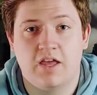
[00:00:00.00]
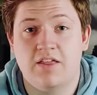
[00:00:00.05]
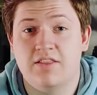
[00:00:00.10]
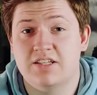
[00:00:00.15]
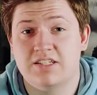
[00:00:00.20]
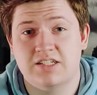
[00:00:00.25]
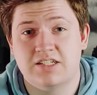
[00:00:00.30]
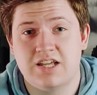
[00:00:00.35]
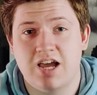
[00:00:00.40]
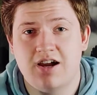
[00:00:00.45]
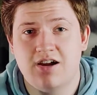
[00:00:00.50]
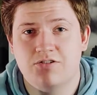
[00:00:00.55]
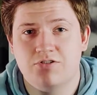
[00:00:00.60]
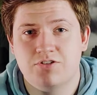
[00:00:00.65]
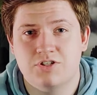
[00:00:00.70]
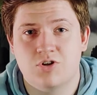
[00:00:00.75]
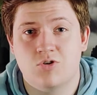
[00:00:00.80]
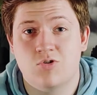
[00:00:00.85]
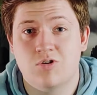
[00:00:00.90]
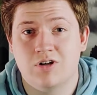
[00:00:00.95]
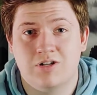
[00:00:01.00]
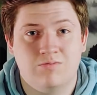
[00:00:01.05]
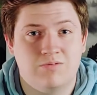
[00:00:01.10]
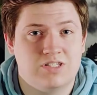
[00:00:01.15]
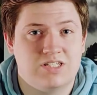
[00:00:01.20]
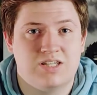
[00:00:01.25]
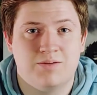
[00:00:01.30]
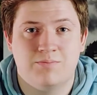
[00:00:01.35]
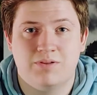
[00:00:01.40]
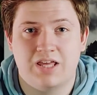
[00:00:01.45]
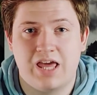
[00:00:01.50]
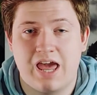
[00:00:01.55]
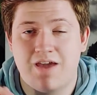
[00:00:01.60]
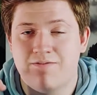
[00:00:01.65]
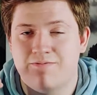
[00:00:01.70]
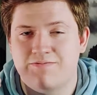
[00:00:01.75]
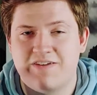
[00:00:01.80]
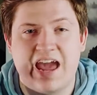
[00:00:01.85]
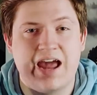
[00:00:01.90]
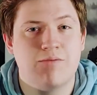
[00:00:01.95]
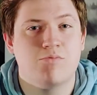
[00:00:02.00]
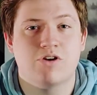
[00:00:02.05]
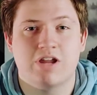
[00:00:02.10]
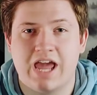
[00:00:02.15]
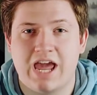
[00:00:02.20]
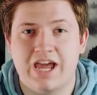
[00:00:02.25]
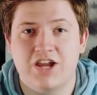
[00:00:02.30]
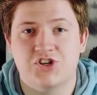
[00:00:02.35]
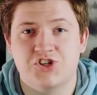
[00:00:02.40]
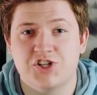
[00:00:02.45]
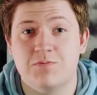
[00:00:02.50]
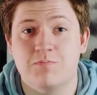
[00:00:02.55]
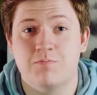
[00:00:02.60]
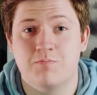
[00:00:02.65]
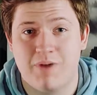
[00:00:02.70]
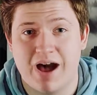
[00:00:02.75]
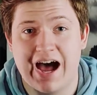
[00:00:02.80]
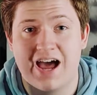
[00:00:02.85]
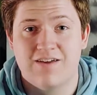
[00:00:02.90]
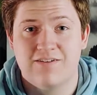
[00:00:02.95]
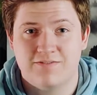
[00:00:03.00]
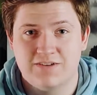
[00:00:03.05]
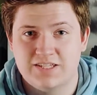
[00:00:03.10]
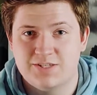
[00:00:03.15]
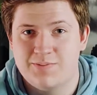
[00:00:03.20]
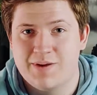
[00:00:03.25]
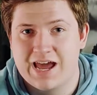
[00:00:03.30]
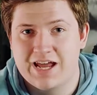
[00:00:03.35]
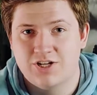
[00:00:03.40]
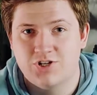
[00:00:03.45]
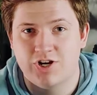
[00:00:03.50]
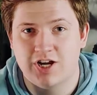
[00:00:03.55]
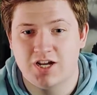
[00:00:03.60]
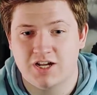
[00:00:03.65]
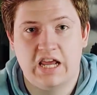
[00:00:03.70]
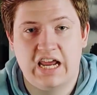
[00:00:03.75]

and this entire story was simply a fabrication by Fitzpatrick.